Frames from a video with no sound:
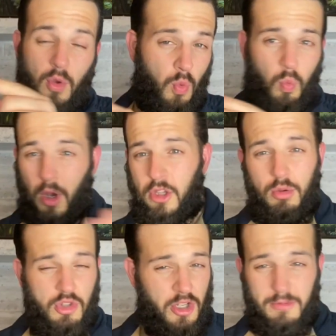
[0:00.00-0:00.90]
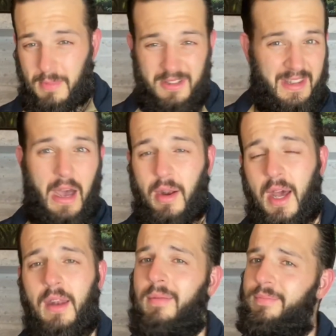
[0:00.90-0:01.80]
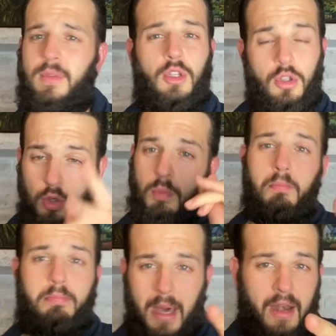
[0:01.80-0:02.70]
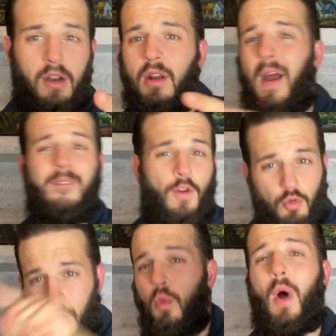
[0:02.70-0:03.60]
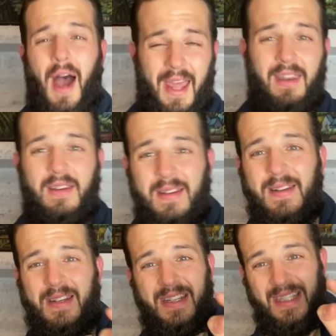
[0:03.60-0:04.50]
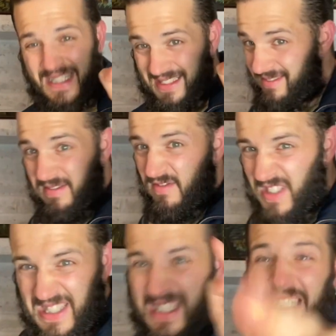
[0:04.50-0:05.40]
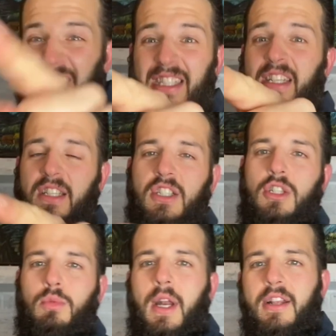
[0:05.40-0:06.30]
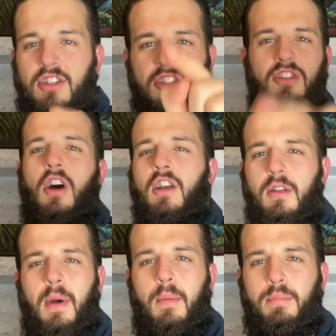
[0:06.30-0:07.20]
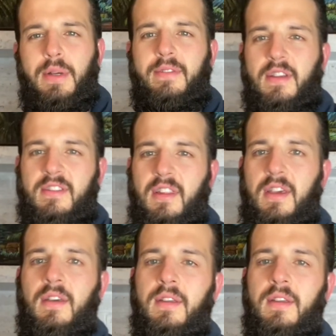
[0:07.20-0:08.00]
what you just missed out on, you better rewind and listen to what I just talked about previously.